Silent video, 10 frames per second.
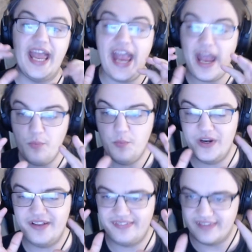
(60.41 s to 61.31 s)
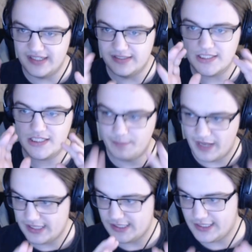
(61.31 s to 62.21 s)
every single
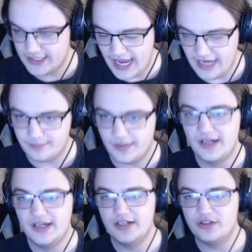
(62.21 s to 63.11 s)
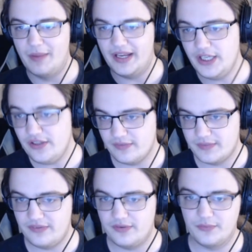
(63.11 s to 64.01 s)
spell in the game. To make use of
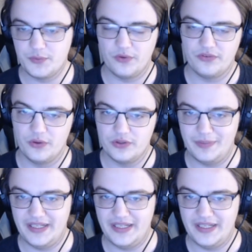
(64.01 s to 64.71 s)
this, you're of course going to be